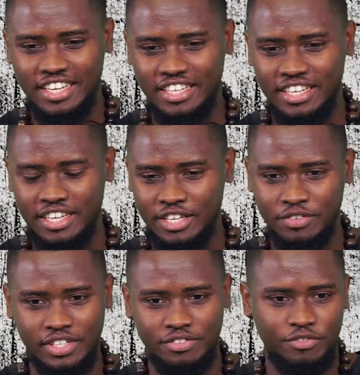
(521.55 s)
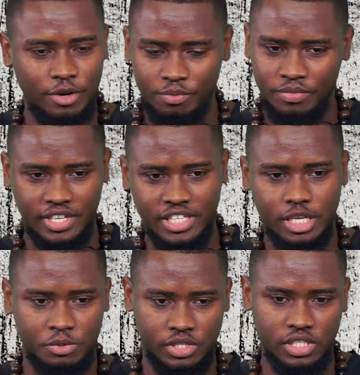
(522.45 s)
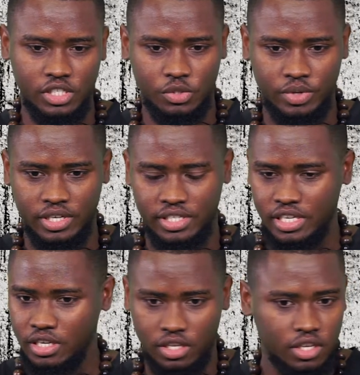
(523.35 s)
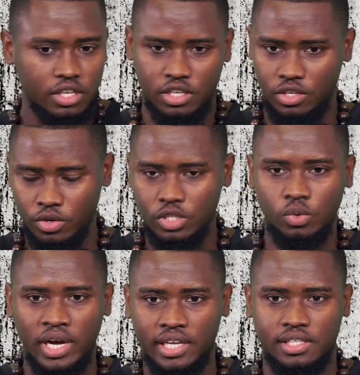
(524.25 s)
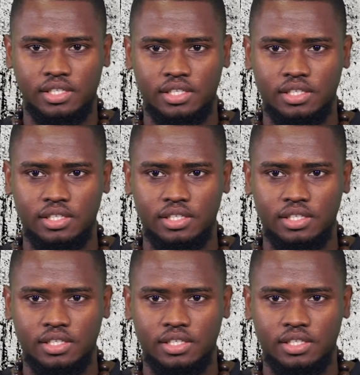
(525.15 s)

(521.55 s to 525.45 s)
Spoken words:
Yeah, even from the inception of this, where they said, you're going to do art.